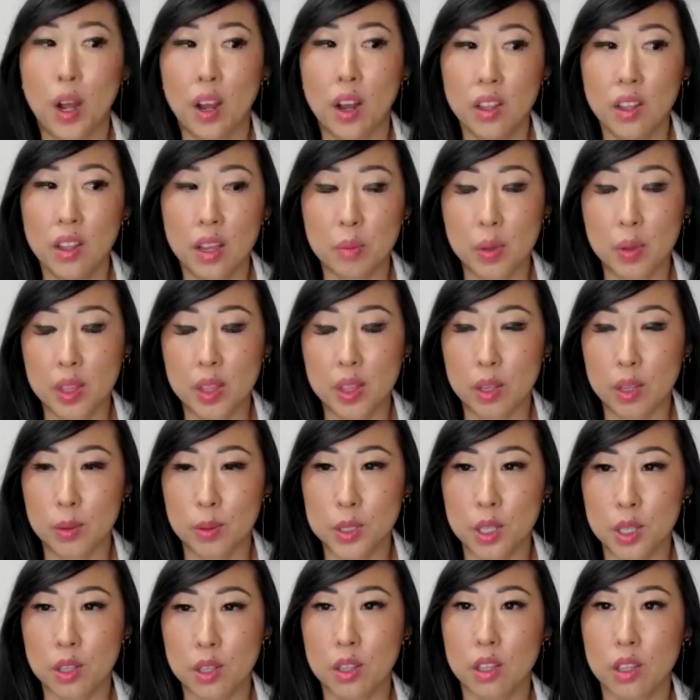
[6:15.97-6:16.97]
I mean, there was a
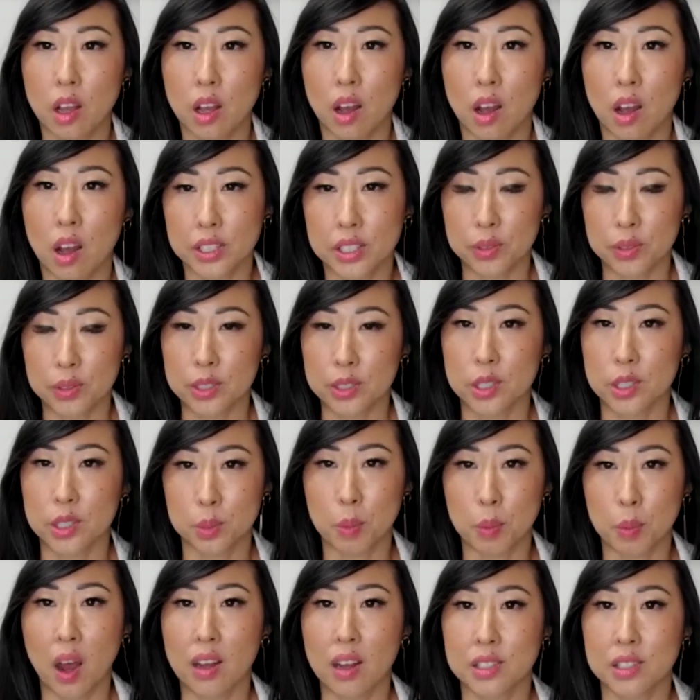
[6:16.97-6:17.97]
lot of different
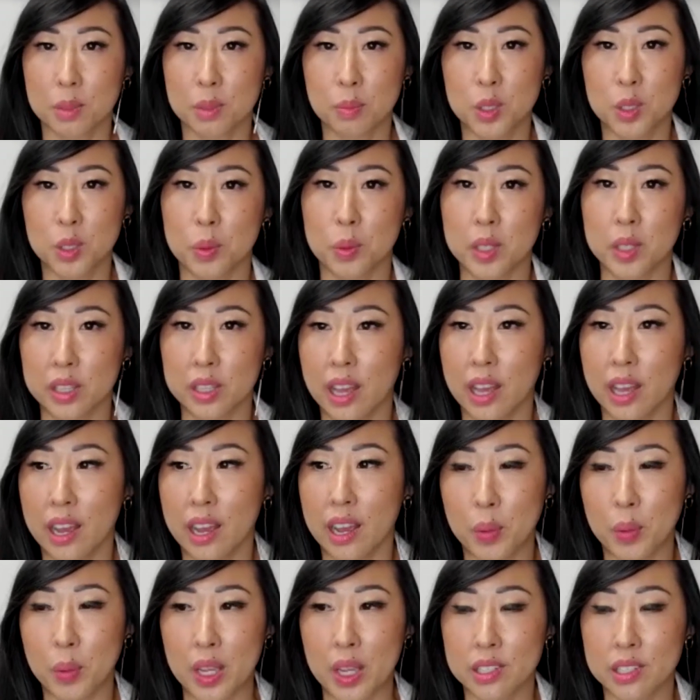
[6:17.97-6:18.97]
spots in between that.
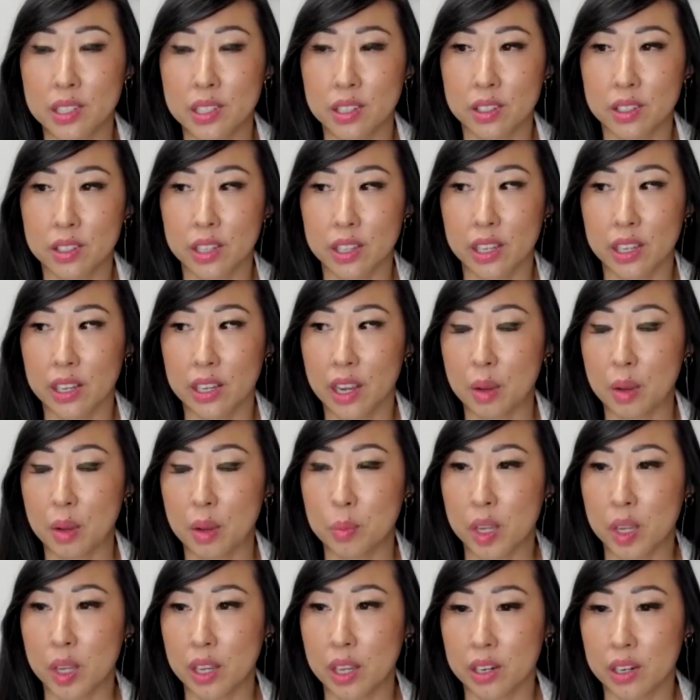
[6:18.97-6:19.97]
Basically, I
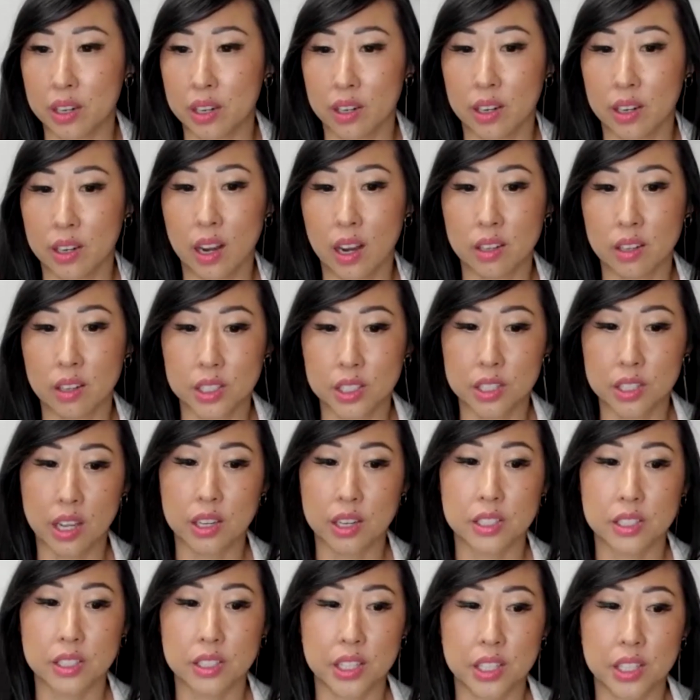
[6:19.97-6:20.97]
mean, I'll just kind
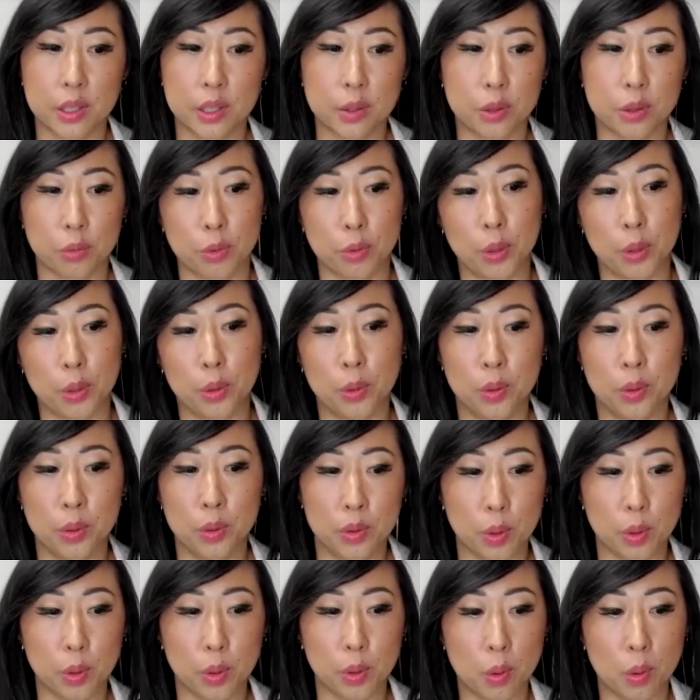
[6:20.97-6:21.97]
of take you through
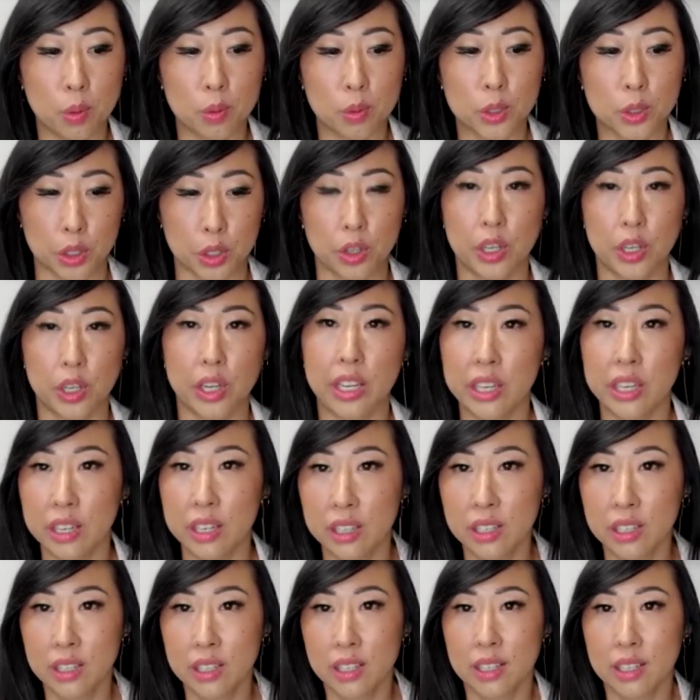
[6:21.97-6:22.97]
the whole journey,
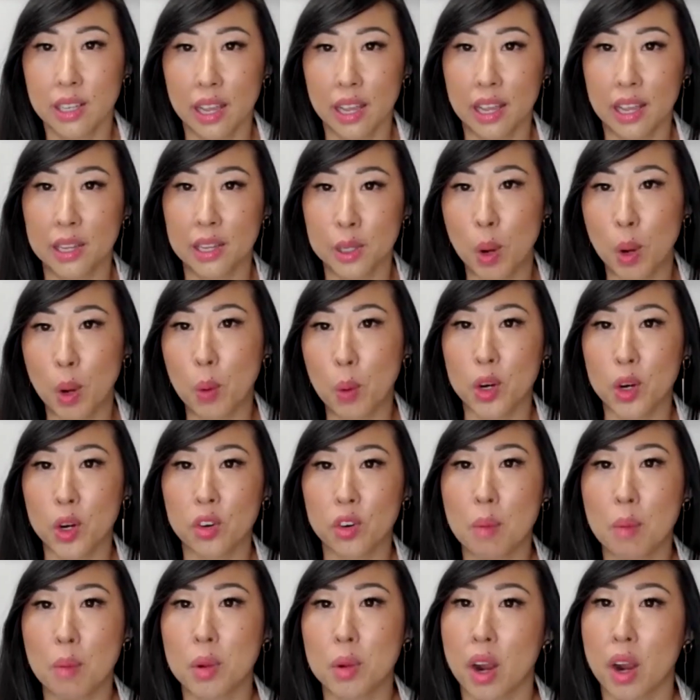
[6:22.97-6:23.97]
and mm-hmm. you might want to
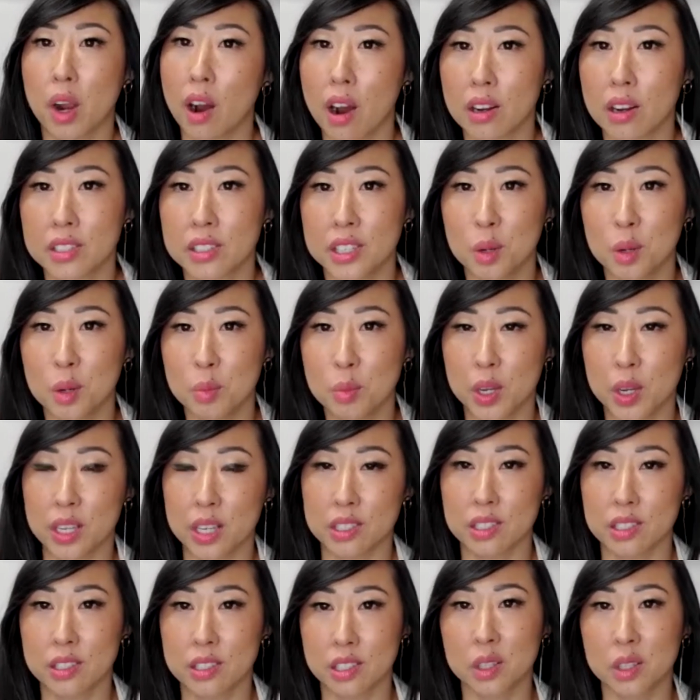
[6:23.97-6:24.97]
grab a cocktail
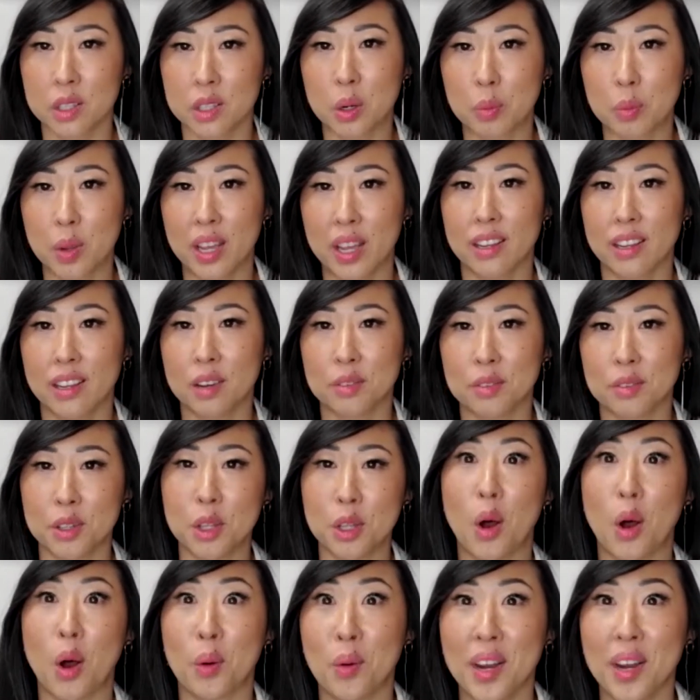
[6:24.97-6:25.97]
because it's a little bit of a
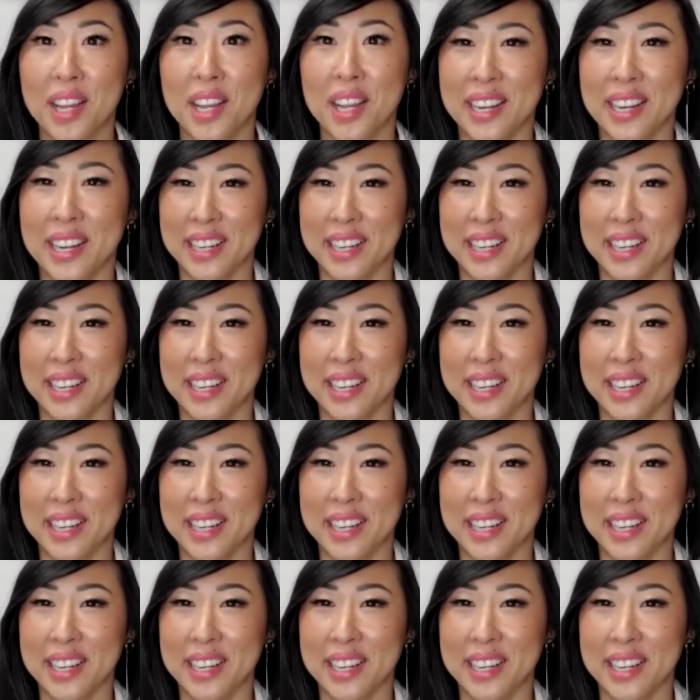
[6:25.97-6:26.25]
long one.